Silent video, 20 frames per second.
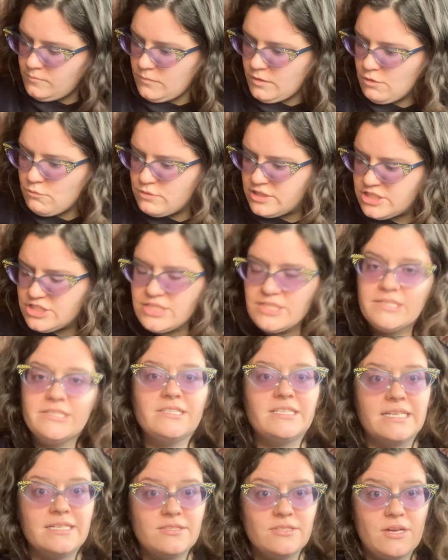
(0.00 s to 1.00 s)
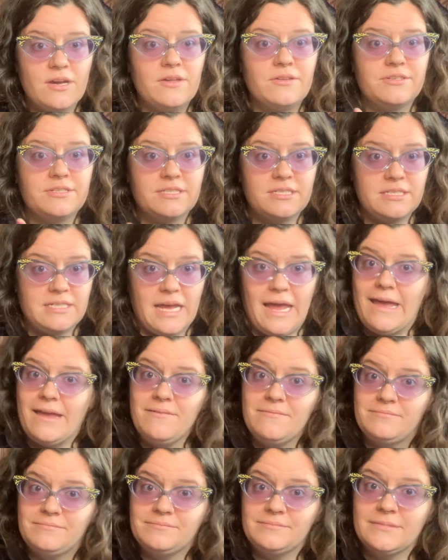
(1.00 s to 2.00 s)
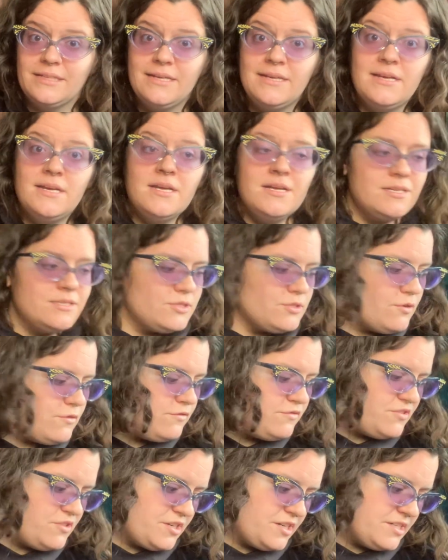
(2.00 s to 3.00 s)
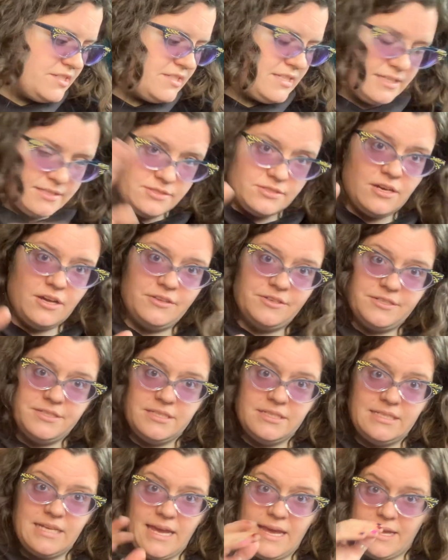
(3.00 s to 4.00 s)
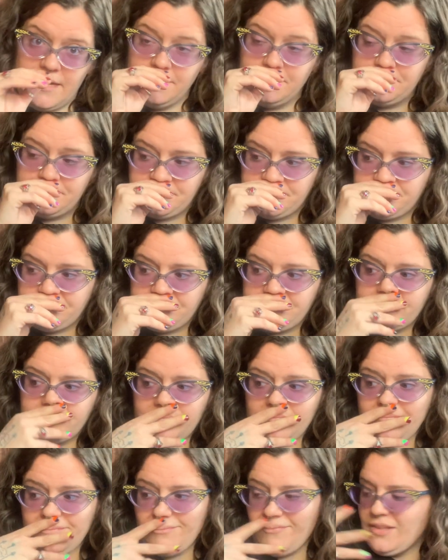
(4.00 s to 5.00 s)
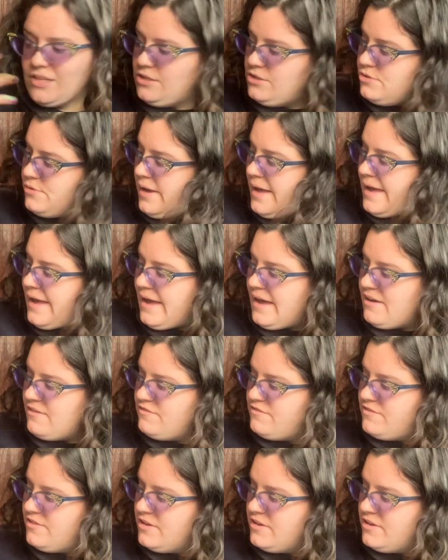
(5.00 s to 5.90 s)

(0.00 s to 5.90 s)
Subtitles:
which is $6 a day. So for $6 a day, you have